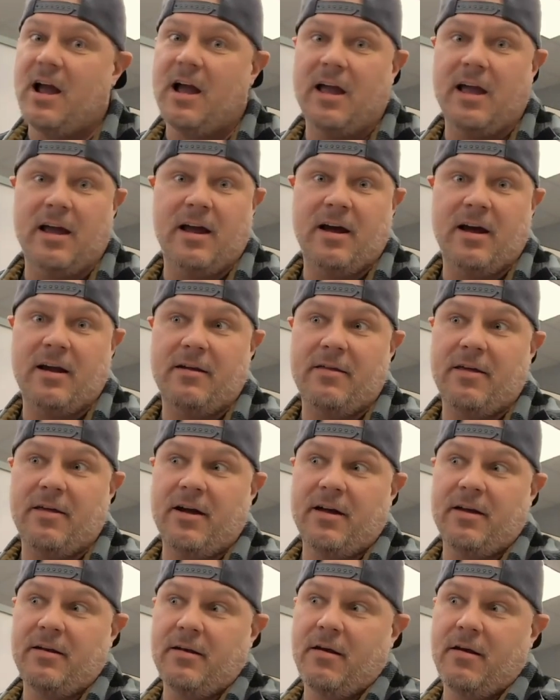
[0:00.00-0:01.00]
and
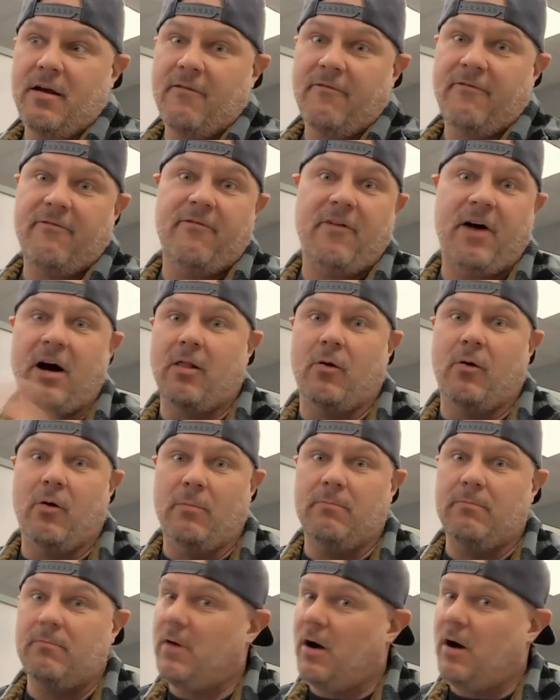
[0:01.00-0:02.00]
then follow
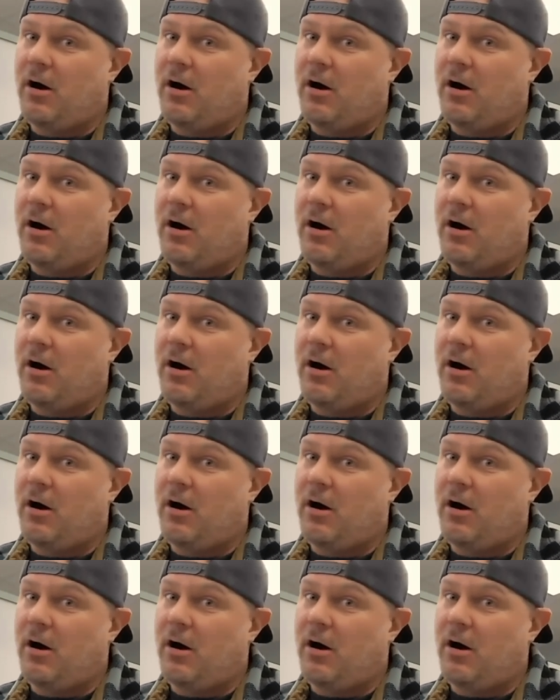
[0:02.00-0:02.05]
up.